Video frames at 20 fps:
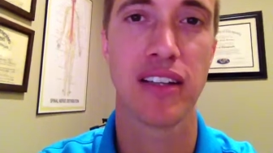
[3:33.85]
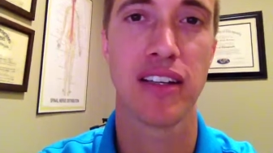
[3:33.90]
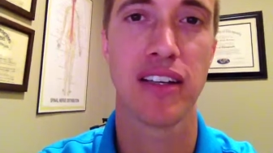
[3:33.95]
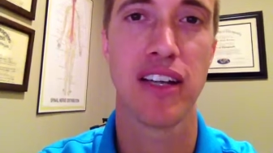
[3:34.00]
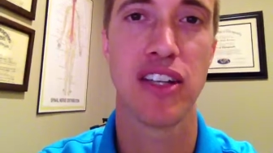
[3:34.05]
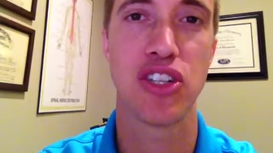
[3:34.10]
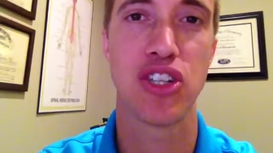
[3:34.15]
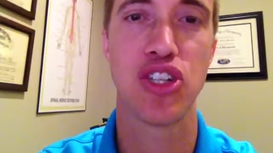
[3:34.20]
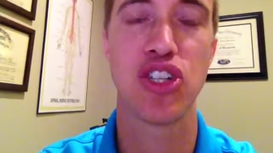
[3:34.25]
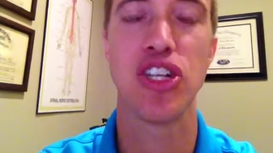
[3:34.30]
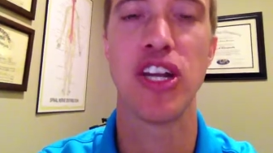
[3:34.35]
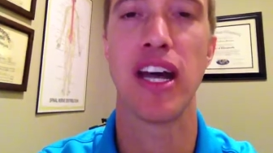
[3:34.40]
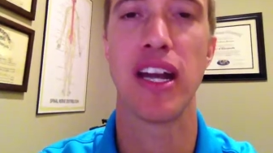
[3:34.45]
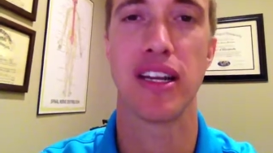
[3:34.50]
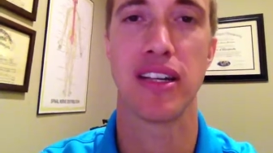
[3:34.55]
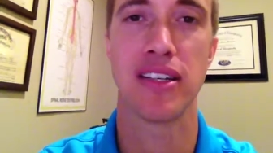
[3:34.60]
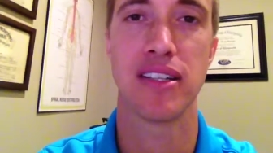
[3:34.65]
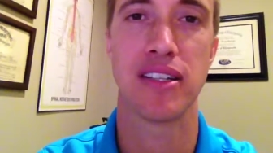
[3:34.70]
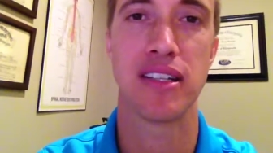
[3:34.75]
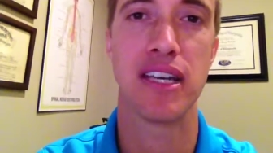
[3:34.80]
it's a
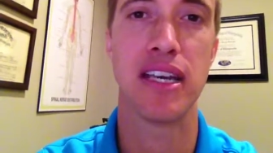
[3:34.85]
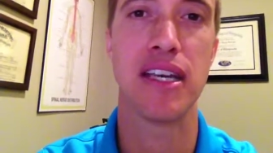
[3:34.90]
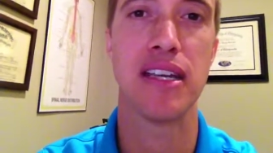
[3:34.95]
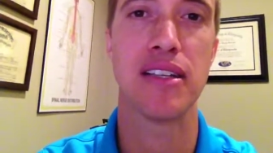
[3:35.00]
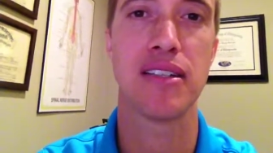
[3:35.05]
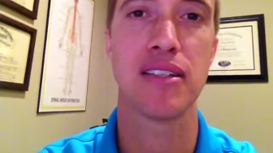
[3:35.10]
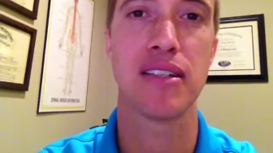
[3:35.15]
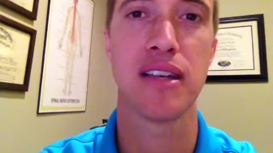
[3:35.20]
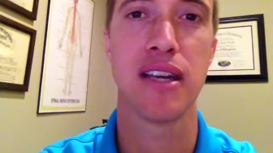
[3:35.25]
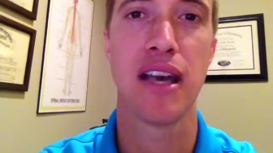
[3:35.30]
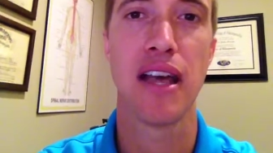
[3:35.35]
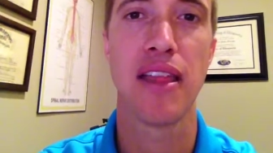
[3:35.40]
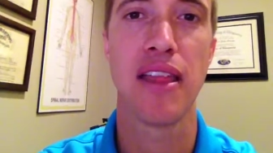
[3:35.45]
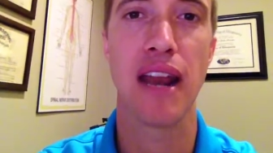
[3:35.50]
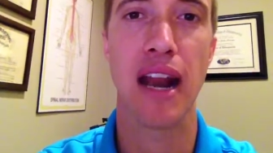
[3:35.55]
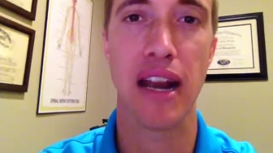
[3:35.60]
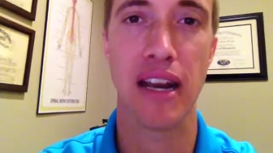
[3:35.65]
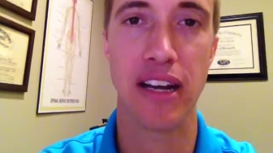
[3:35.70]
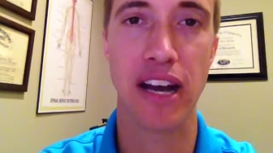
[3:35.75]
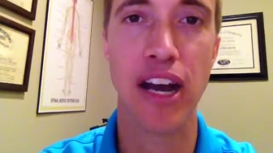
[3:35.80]
genetic disease
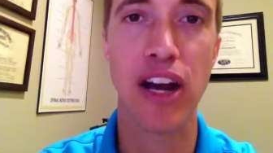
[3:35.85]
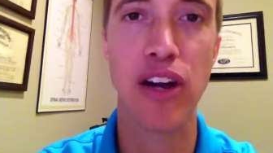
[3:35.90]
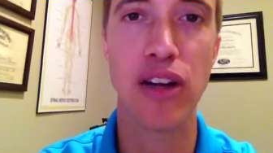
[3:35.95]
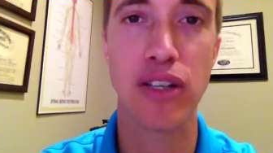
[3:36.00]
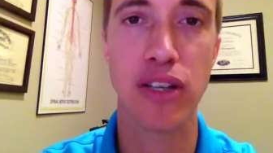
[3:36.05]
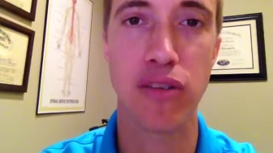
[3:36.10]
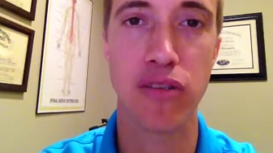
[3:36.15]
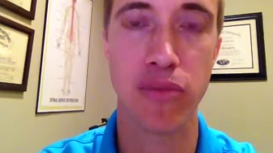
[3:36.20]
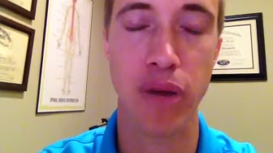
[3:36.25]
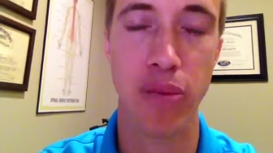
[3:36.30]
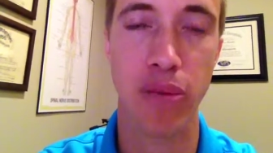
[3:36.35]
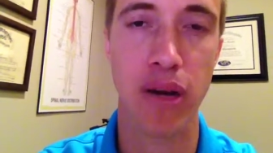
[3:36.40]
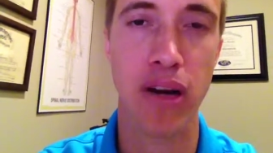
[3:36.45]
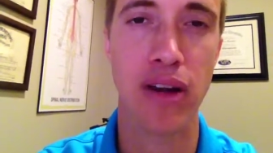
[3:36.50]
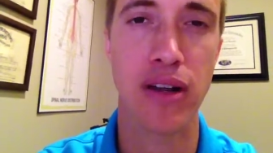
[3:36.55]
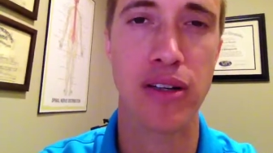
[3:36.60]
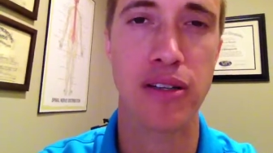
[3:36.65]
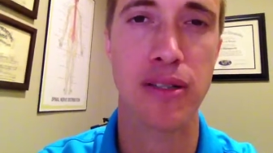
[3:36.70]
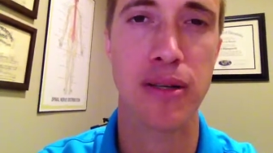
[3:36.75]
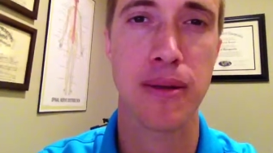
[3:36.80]
that I inherited from my
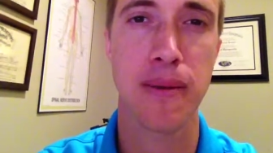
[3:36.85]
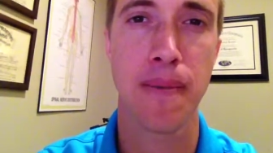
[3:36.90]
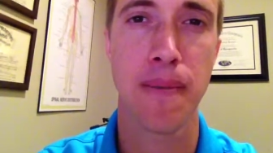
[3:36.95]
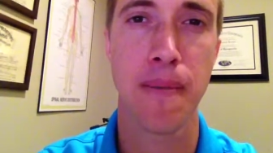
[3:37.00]
parents.